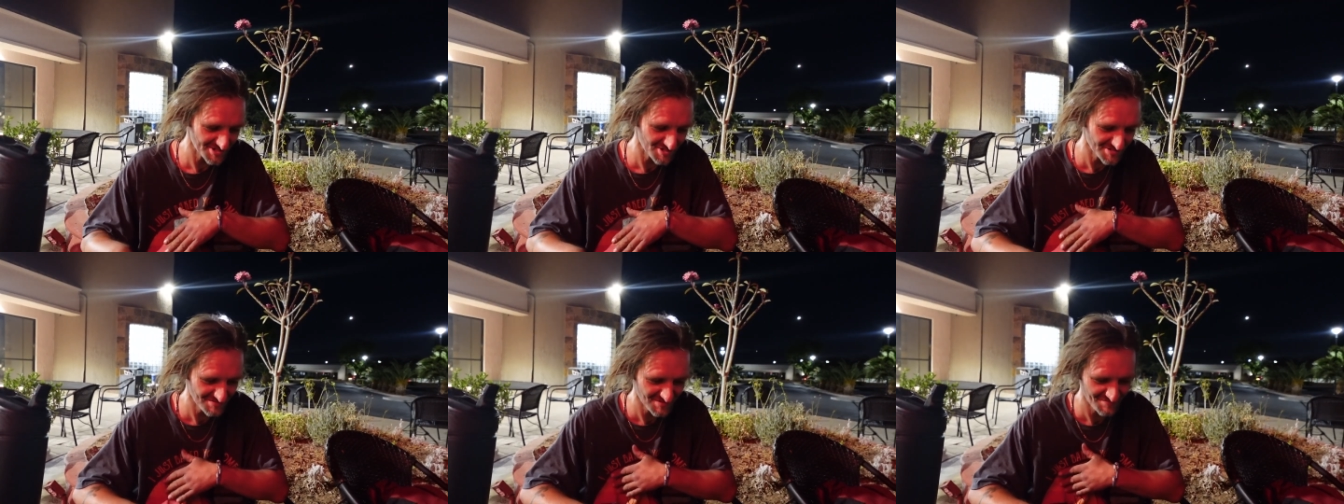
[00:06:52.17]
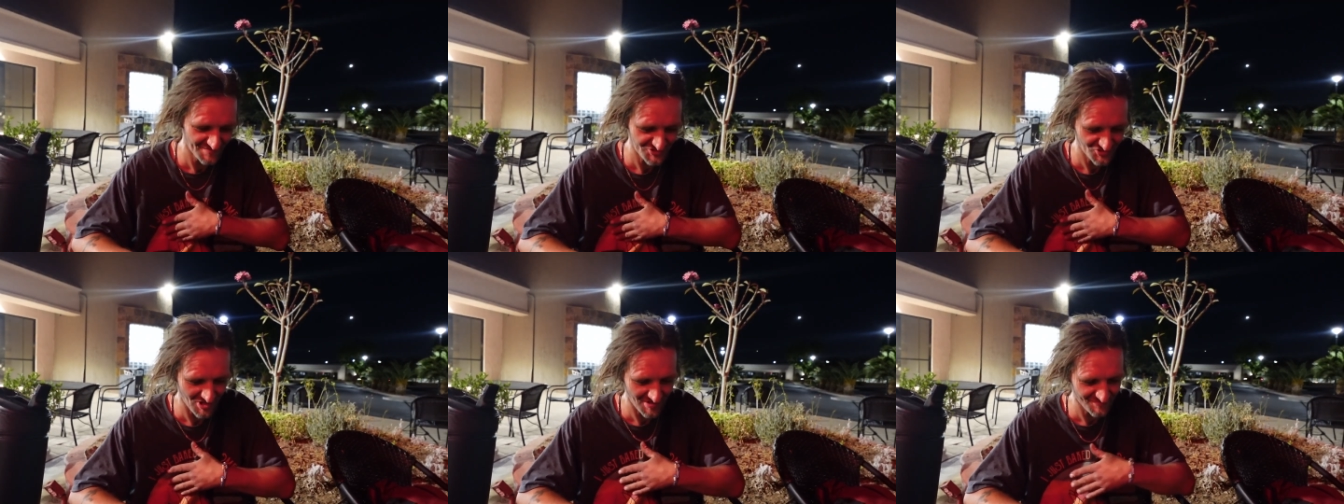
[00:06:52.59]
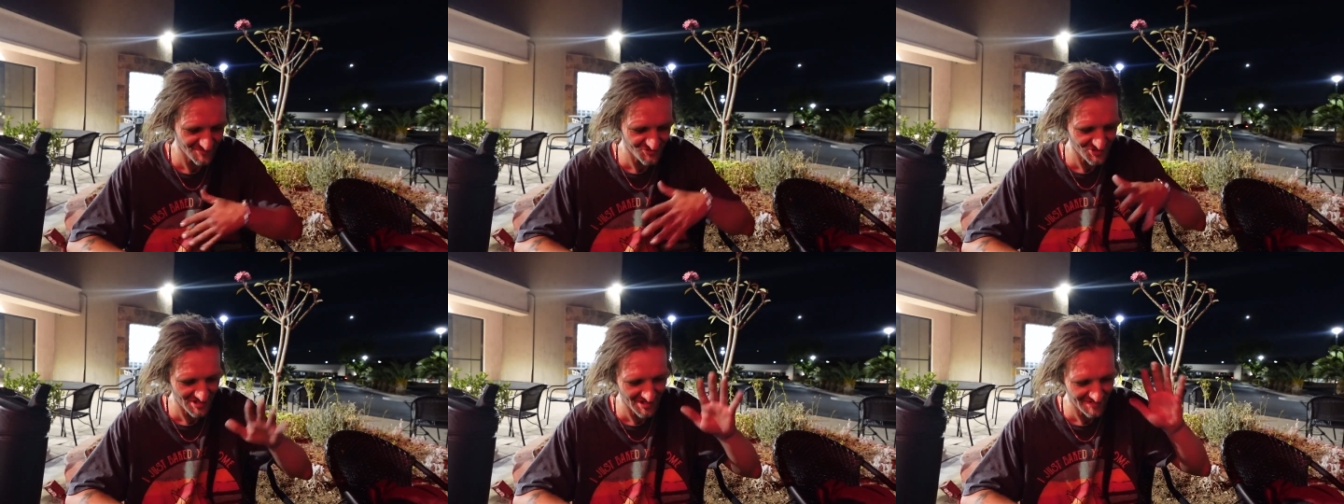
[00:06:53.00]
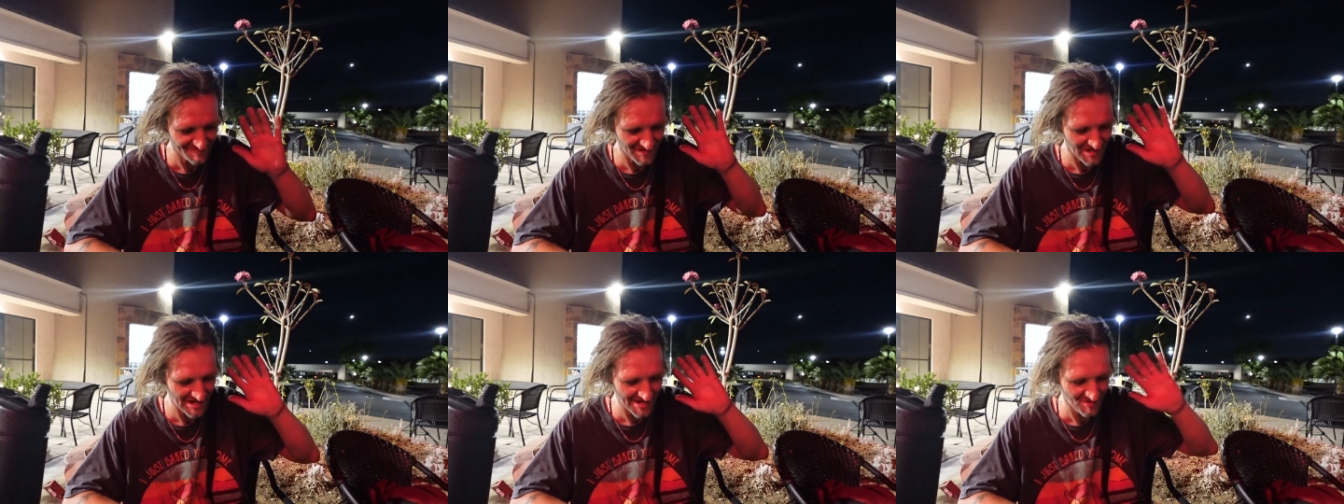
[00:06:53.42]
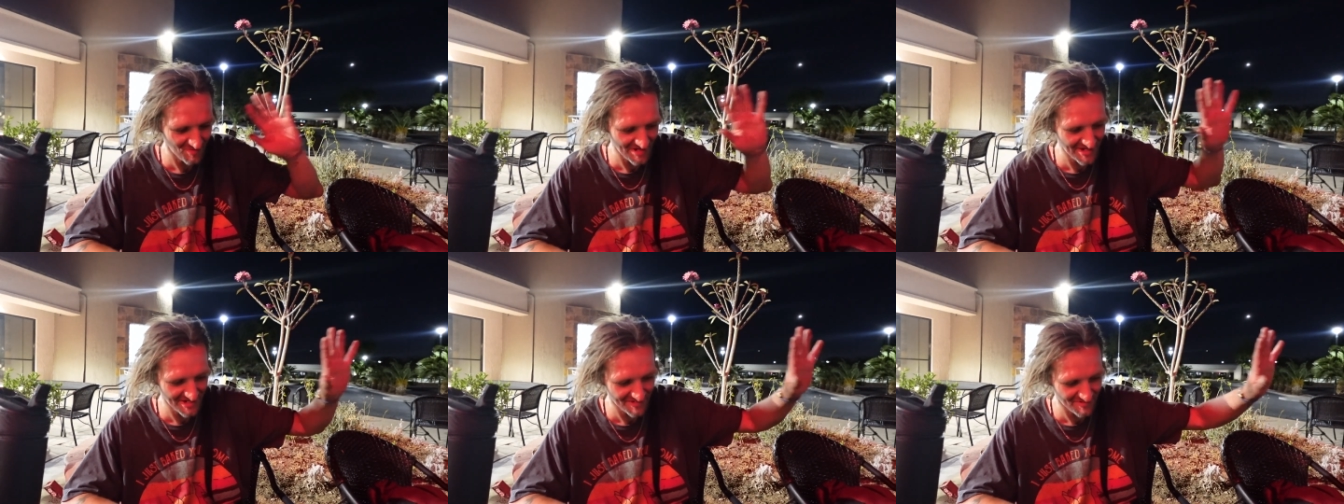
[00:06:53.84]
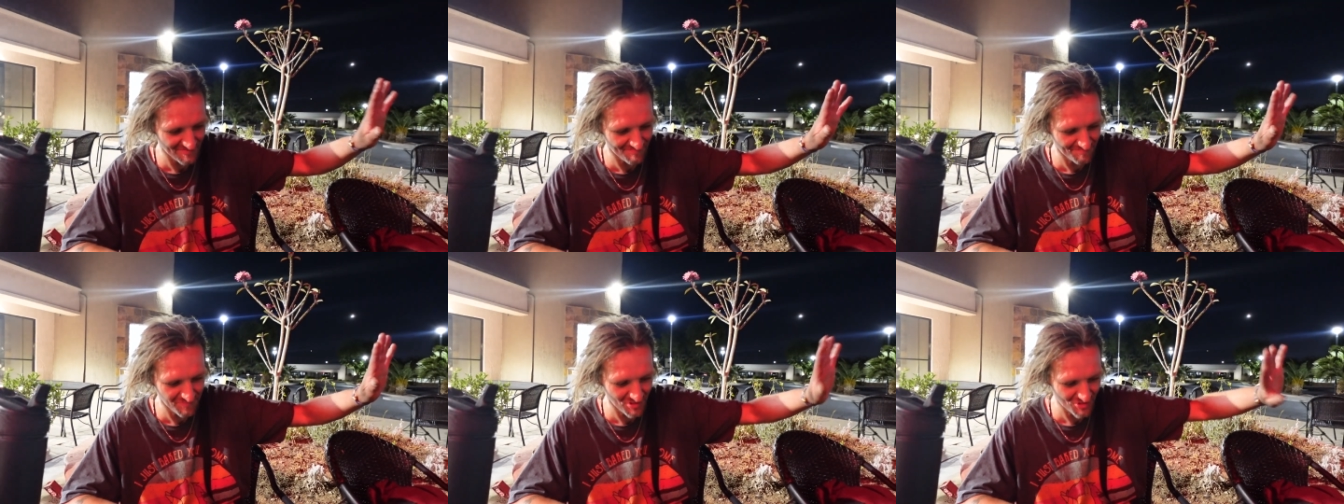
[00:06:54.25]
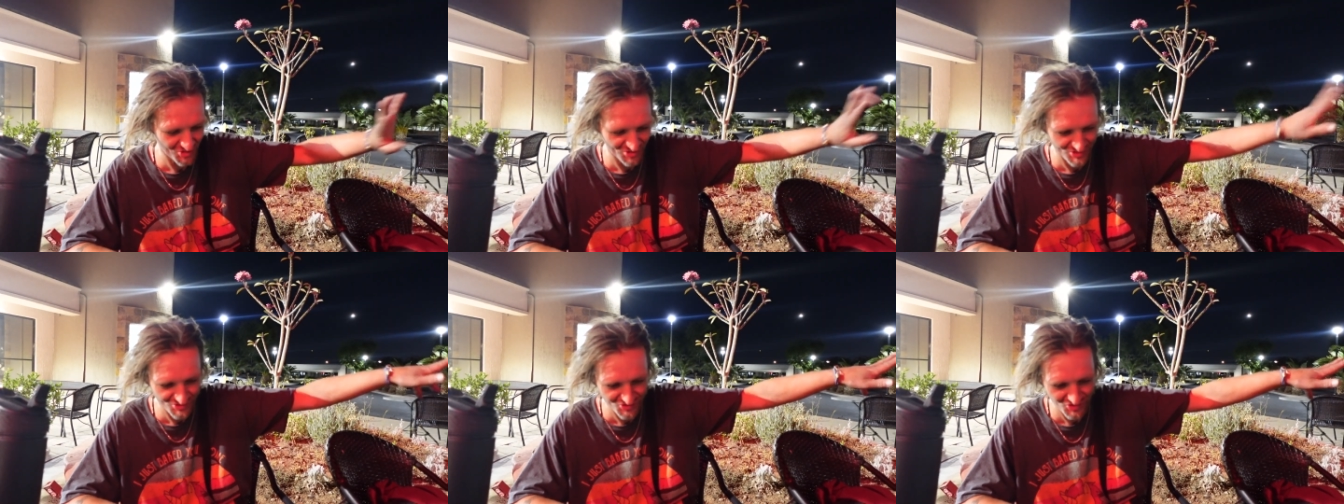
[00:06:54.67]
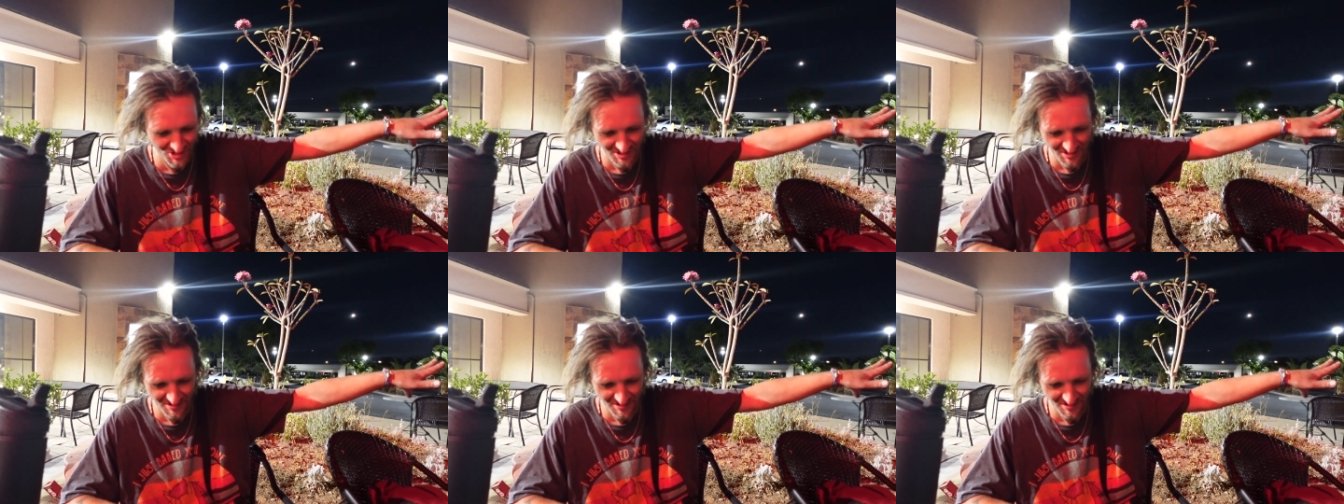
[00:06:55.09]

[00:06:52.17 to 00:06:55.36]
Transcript: you know, even if it's off the side of a highway in the bushes,